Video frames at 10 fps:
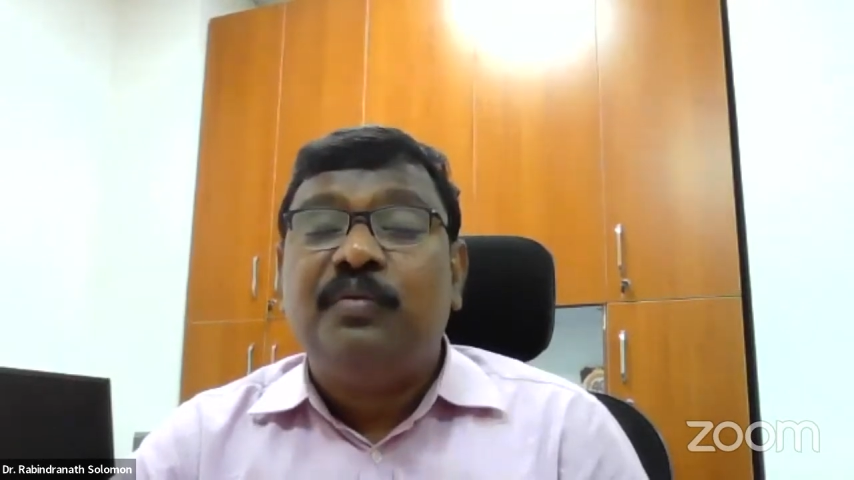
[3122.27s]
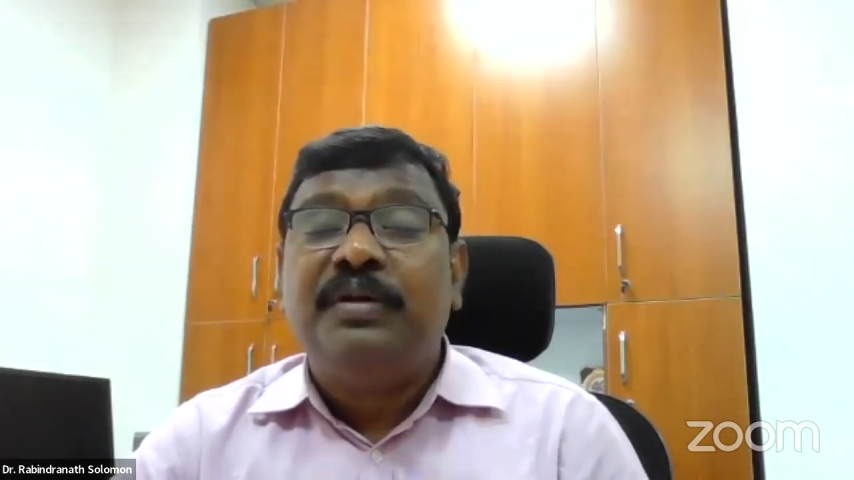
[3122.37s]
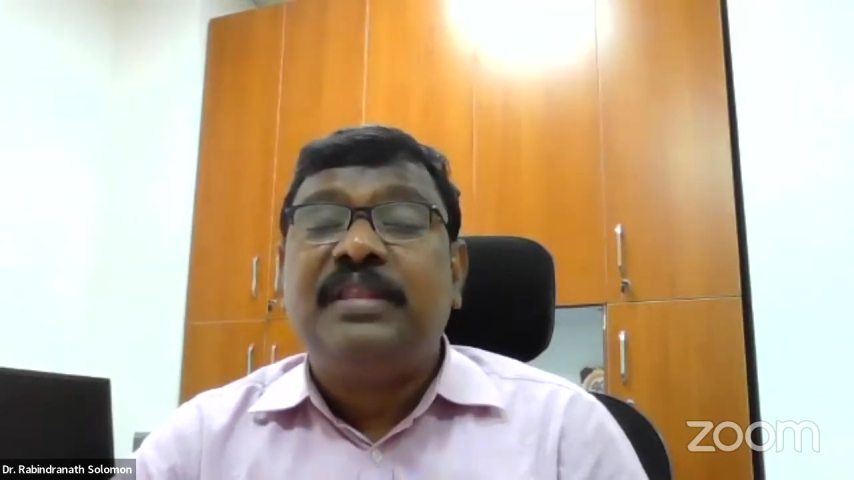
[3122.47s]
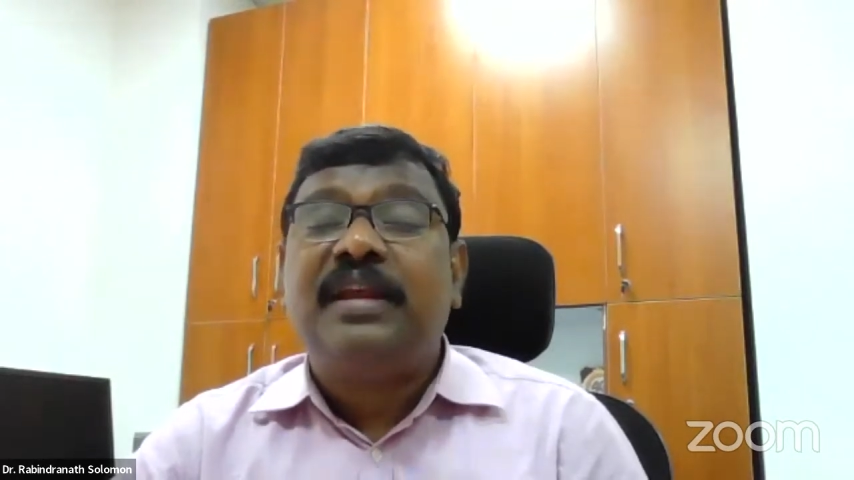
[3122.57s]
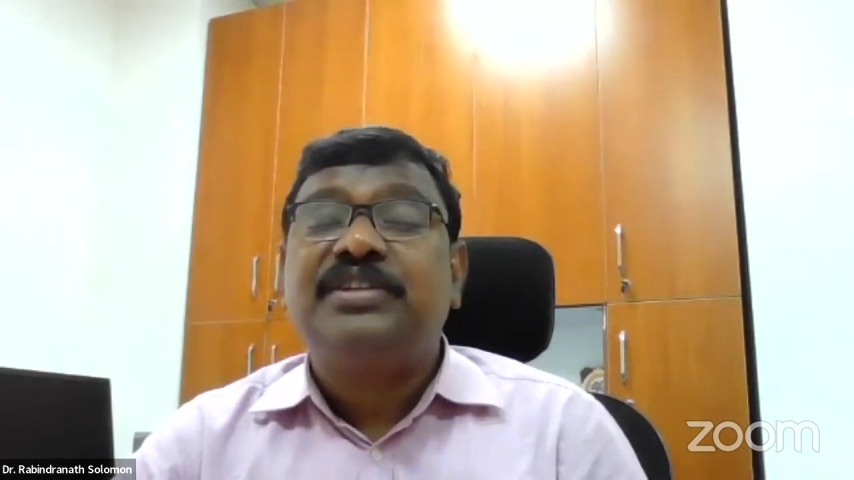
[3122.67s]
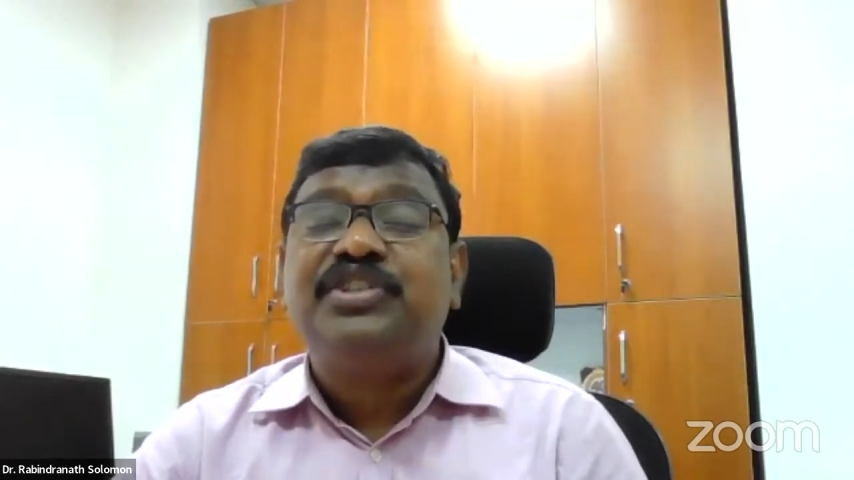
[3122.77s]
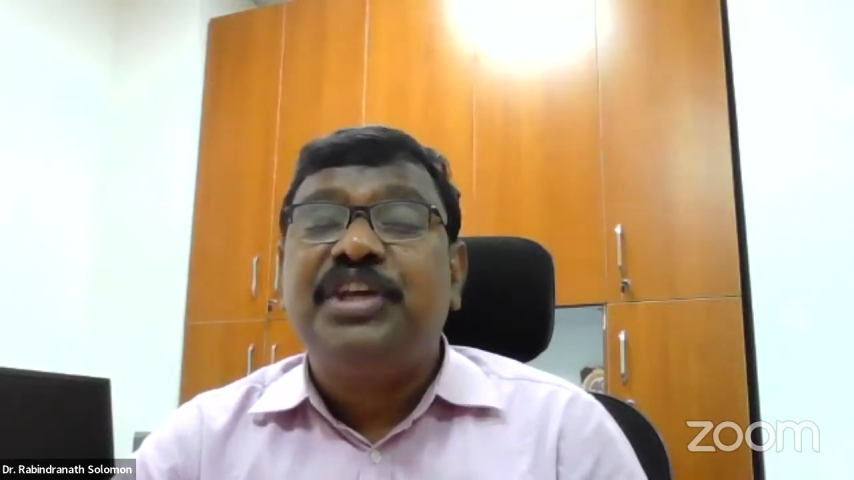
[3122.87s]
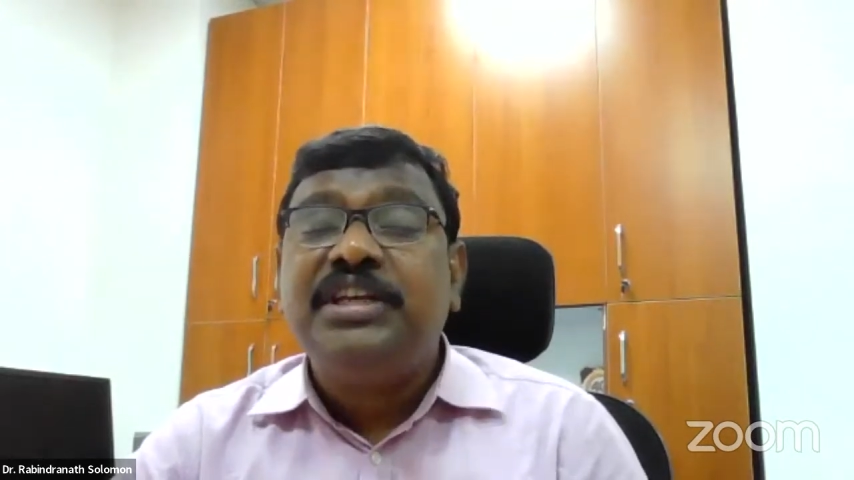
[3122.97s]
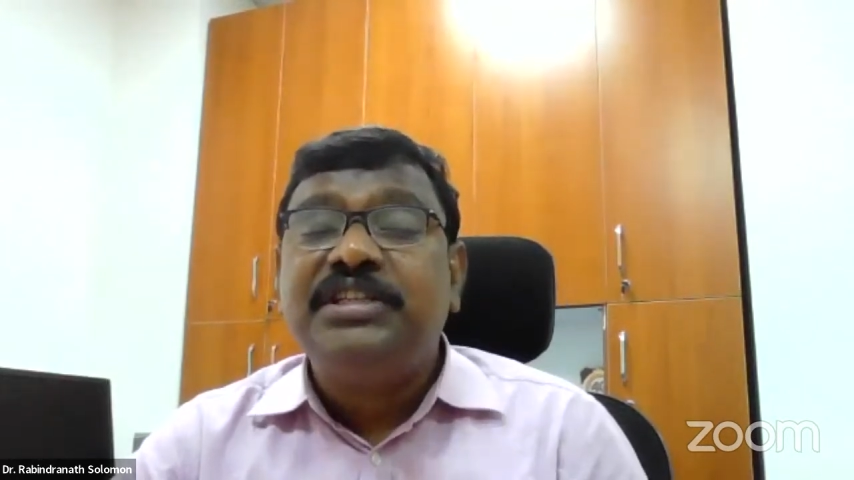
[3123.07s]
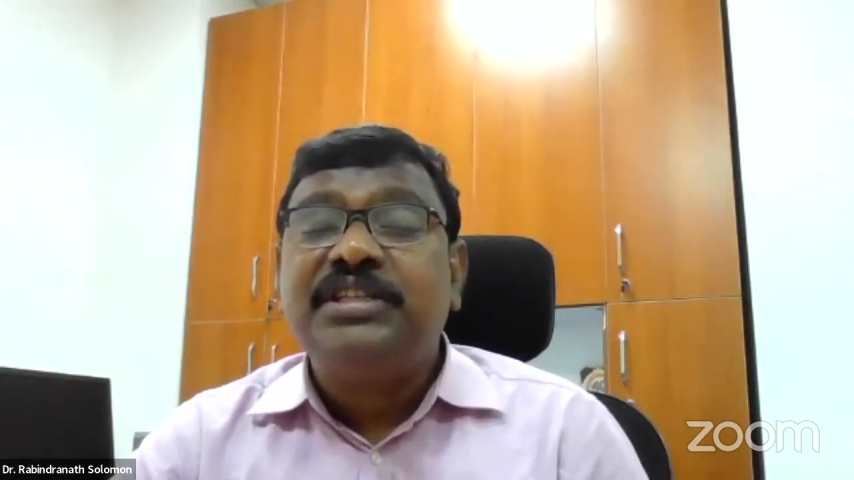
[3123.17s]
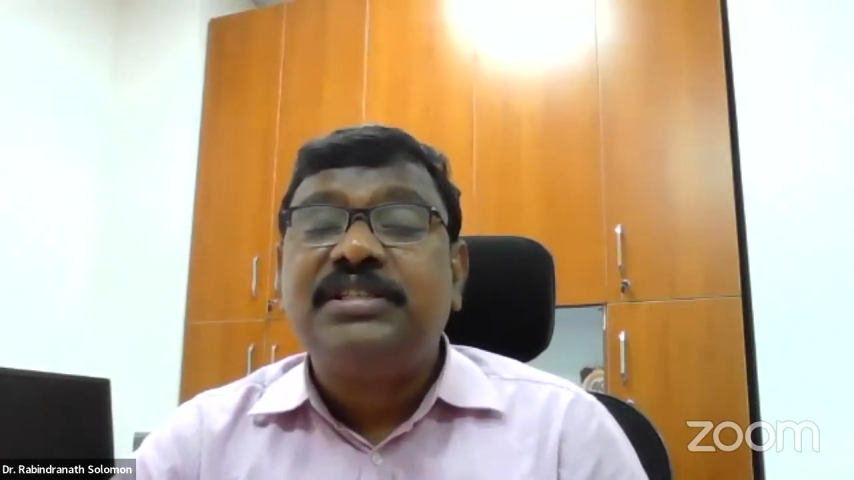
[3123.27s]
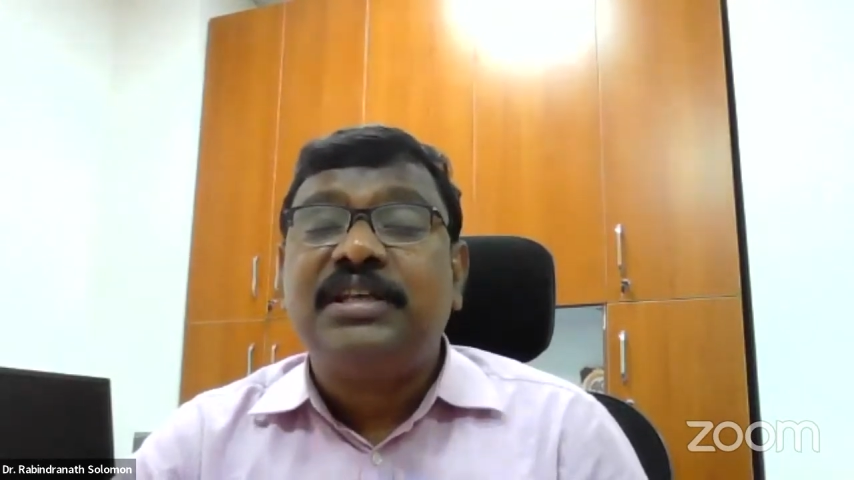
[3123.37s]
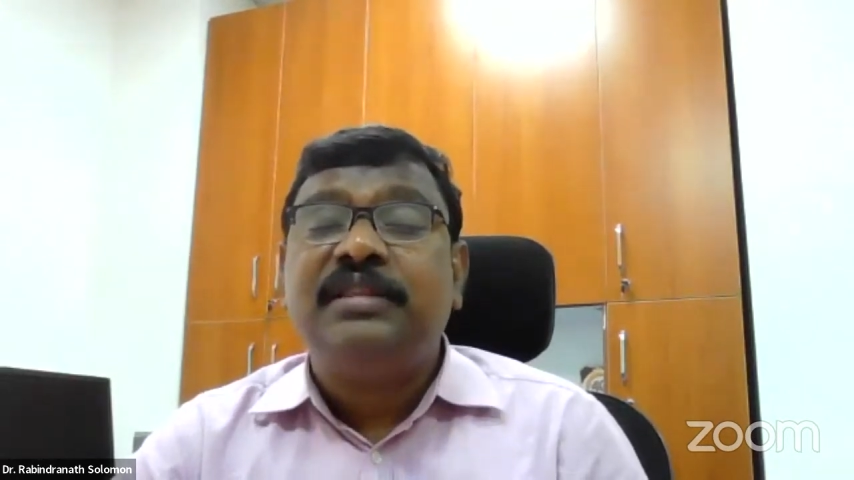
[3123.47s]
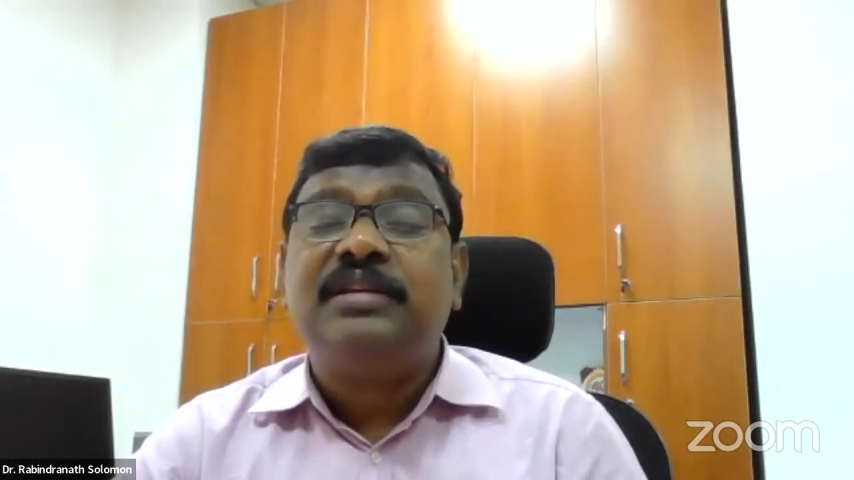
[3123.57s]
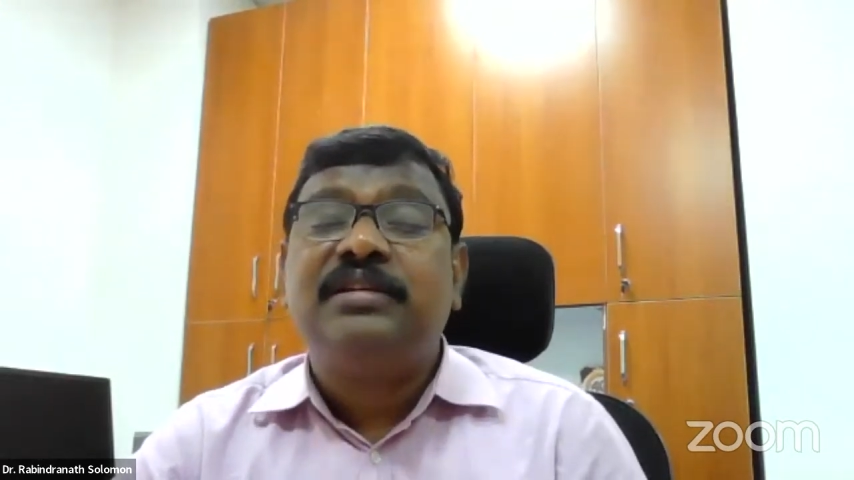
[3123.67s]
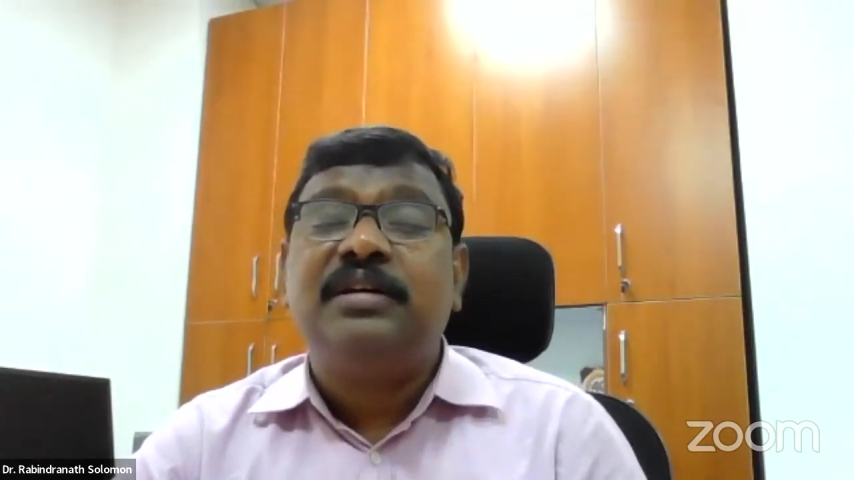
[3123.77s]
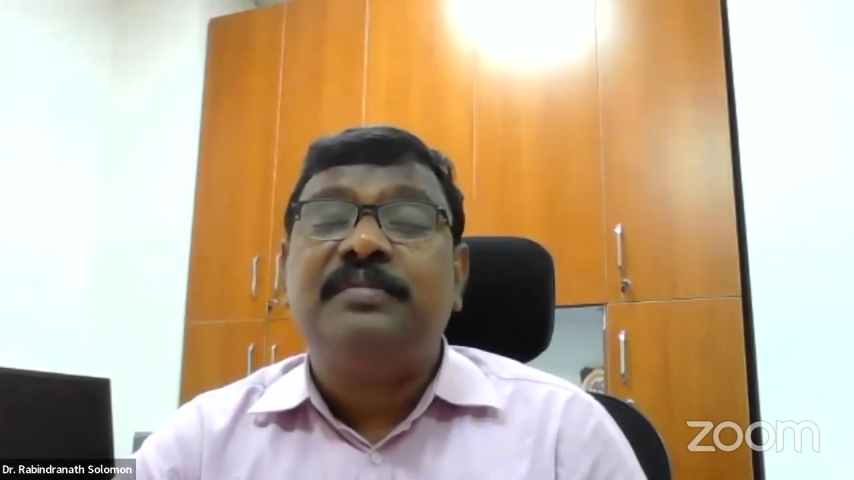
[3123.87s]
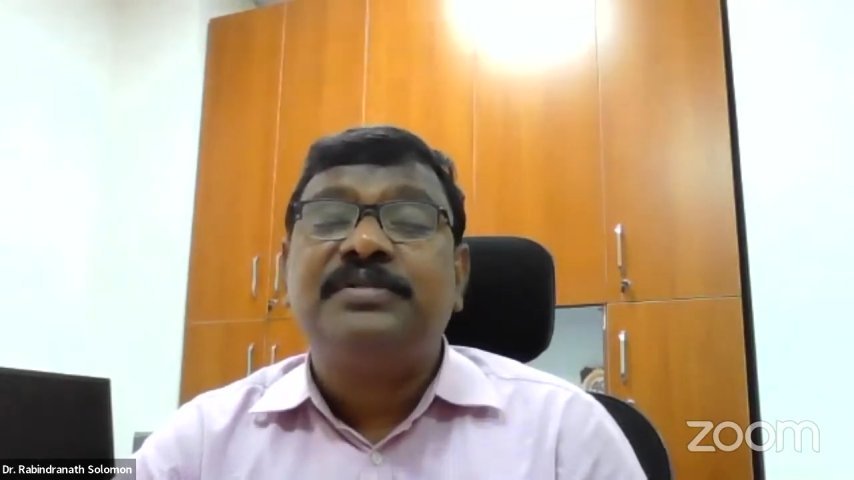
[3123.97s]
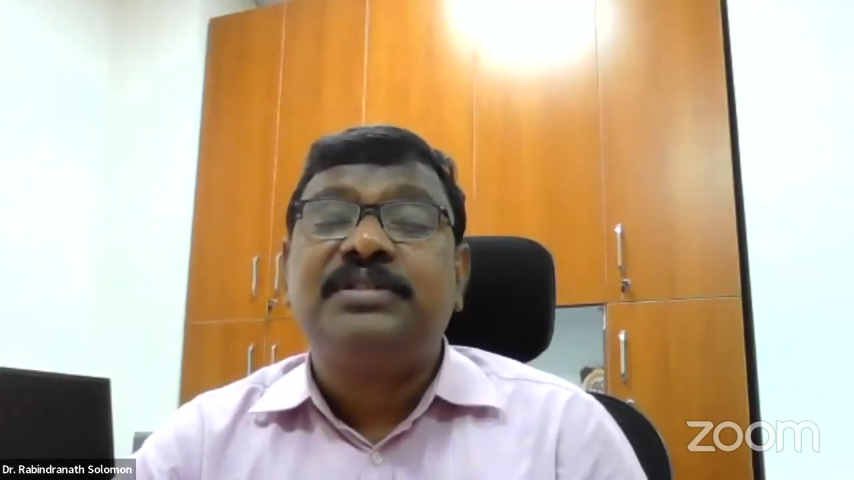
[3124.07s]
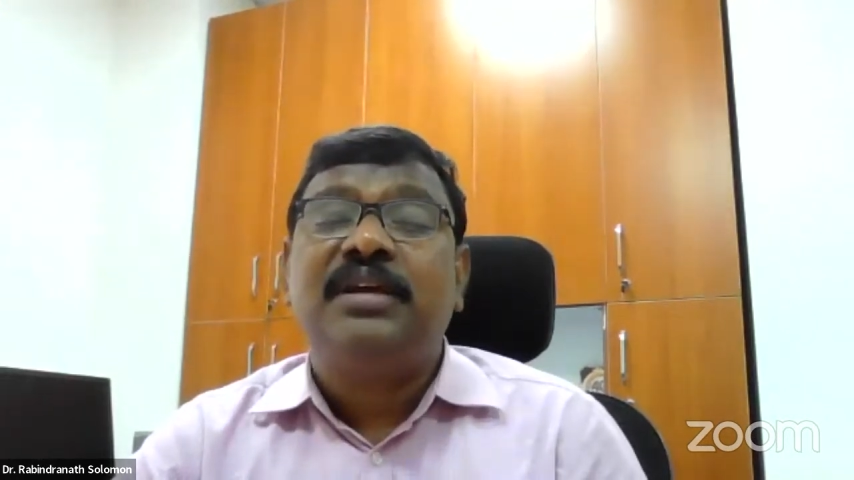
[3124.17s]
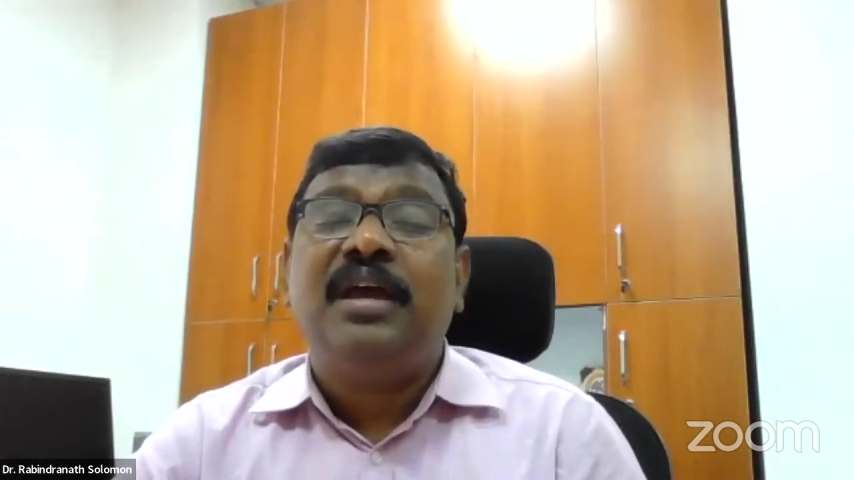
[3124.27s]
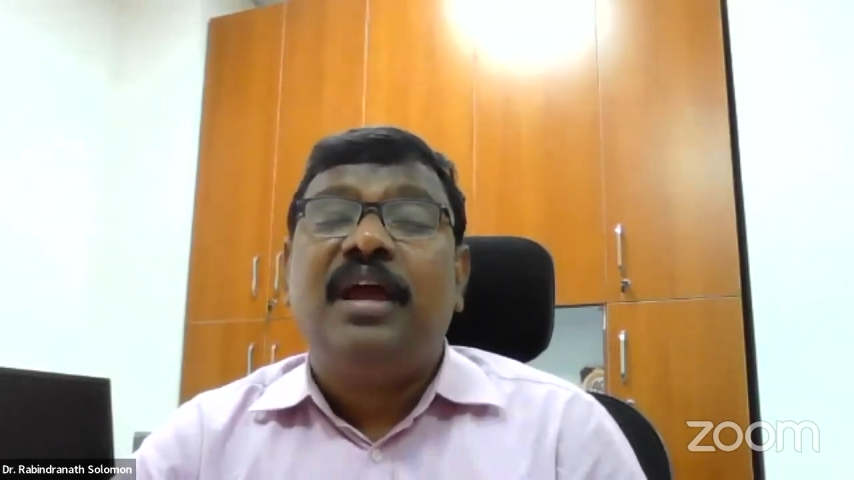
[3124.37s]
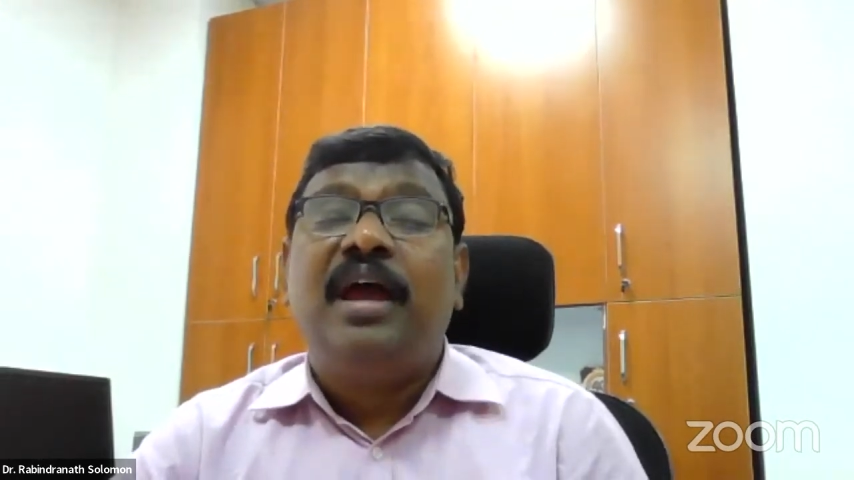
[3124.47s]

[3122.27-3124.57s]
When there are changes in the terms